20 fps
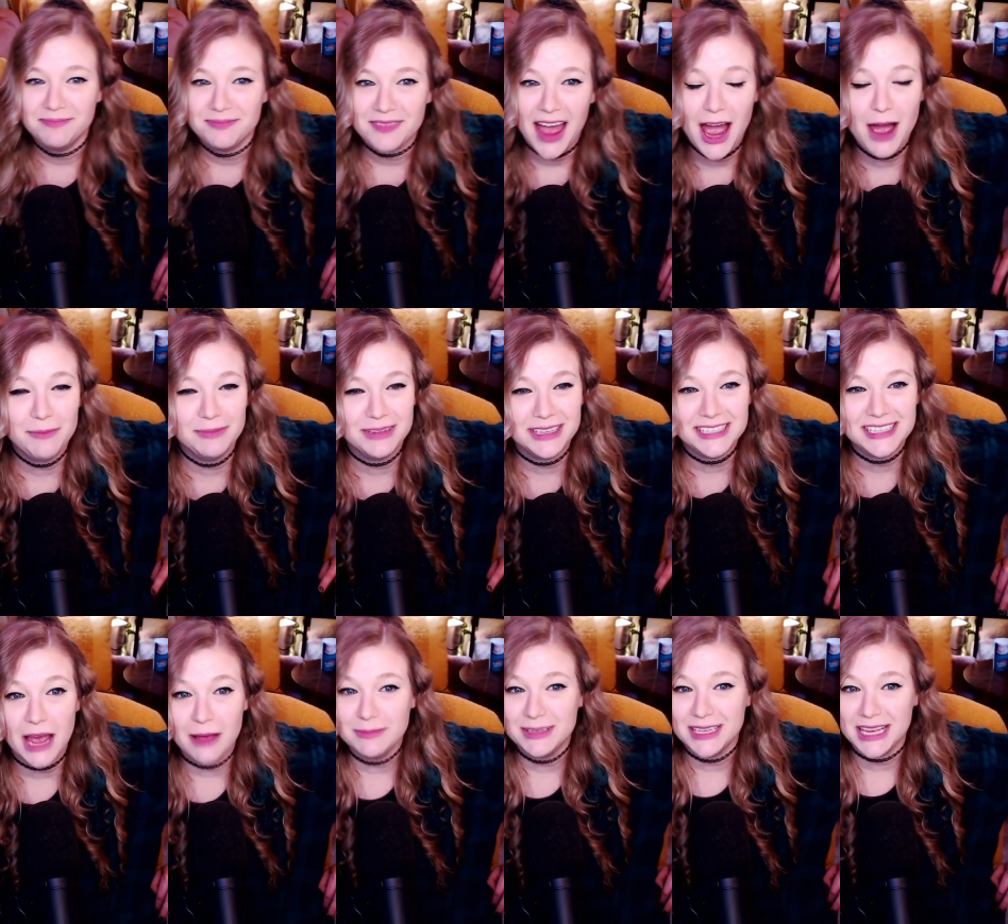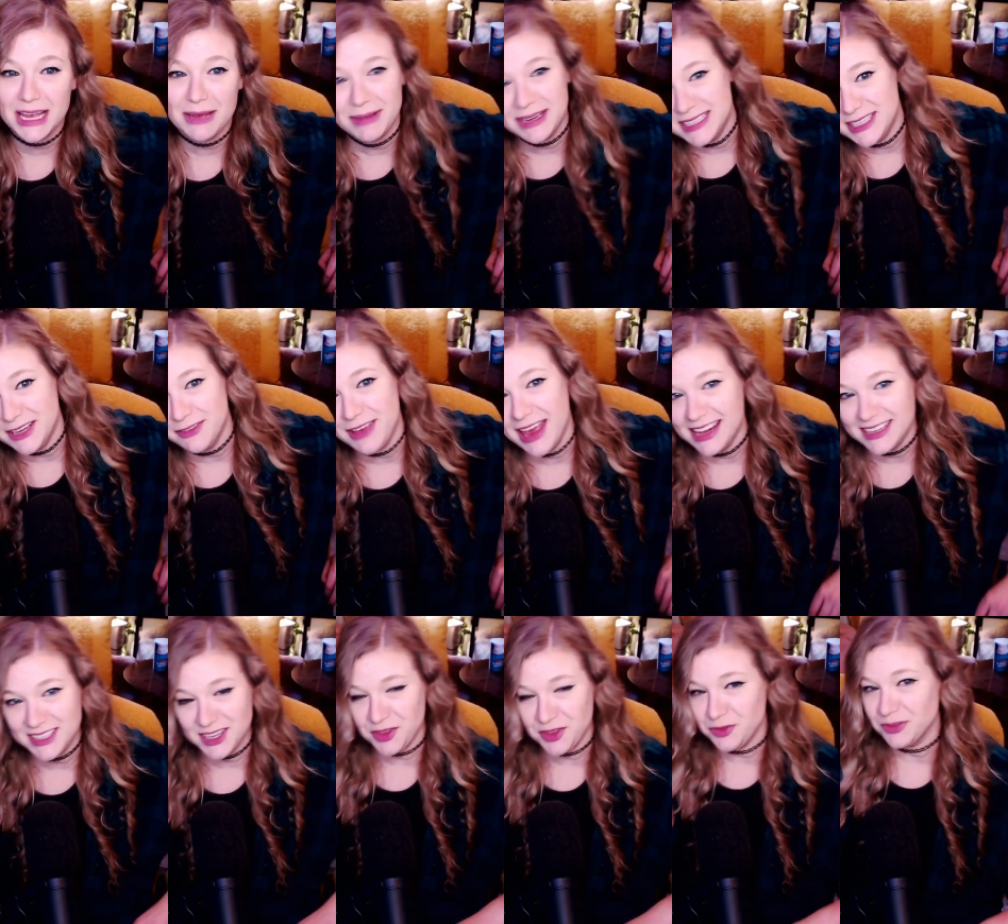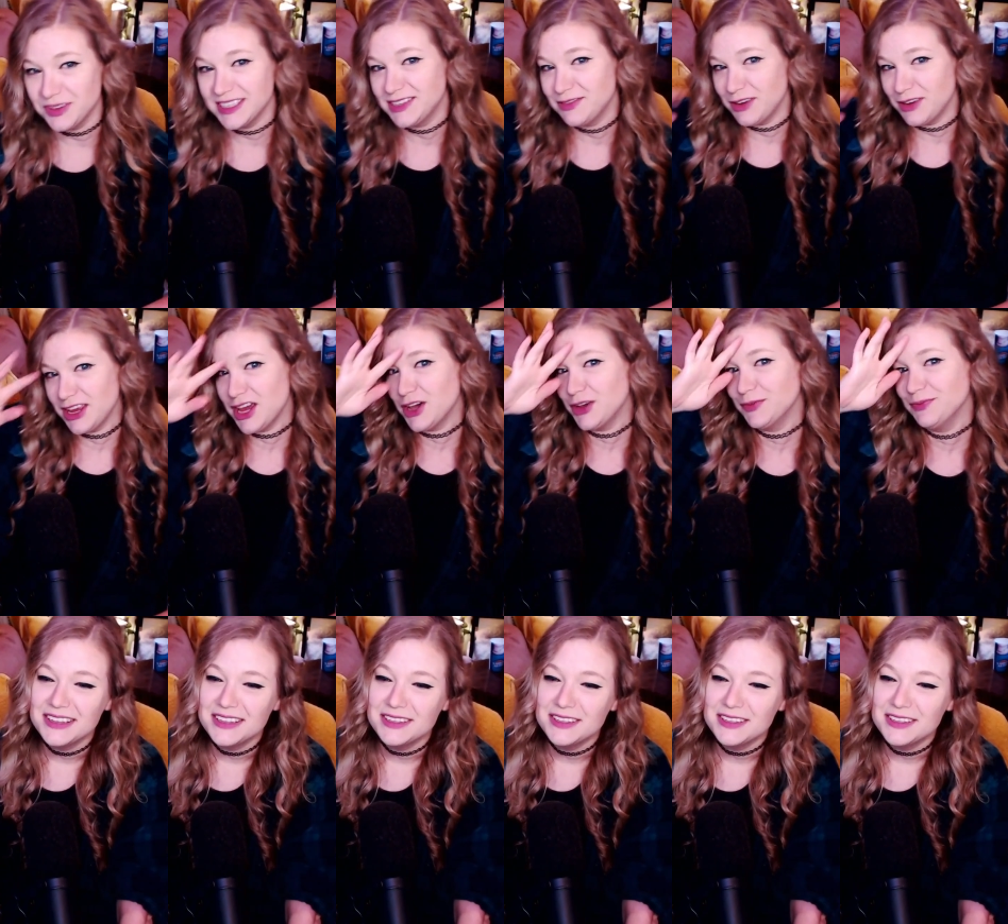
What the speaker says: How many times I get myself canceled through this video.